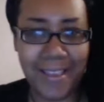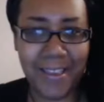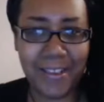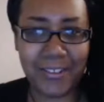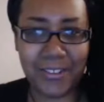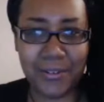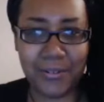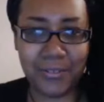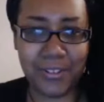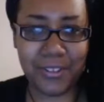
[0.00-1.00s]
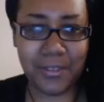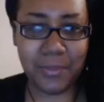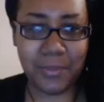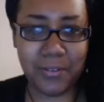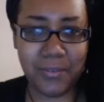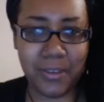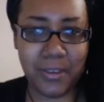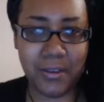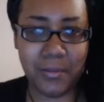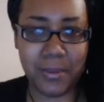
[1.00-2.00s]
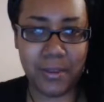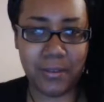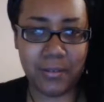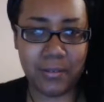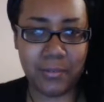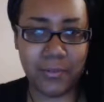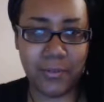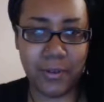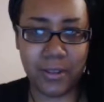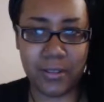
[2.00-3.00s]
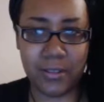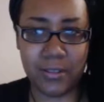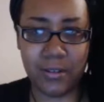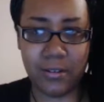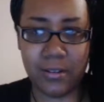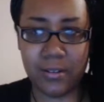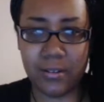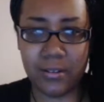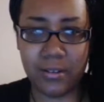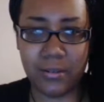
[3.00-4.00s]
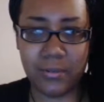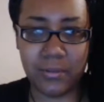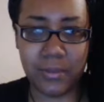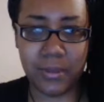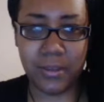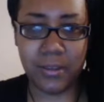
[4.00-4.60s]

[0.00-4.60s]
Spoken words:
So just let me know if you can hear me before I get started because I don't want to be